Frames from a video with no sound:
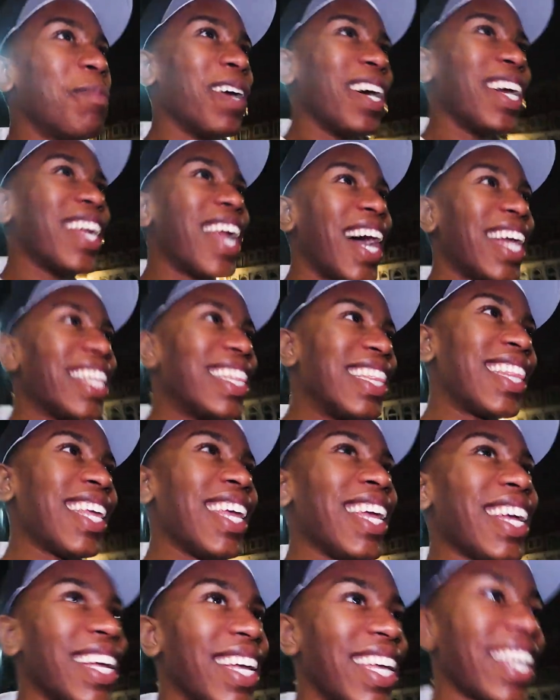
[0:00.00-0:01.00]
but I
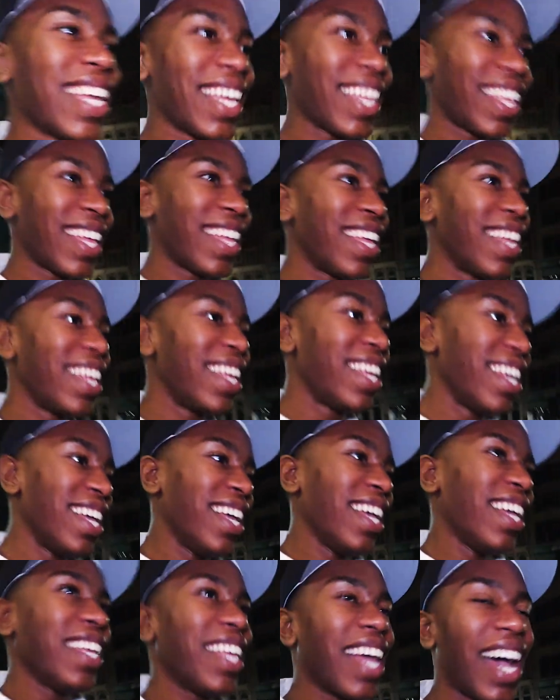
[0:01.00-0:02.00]
think,
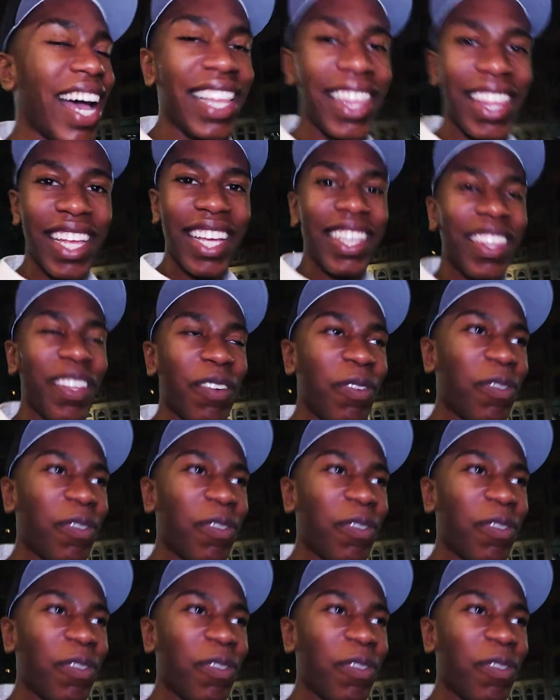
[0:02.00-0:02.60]
yeah, I think the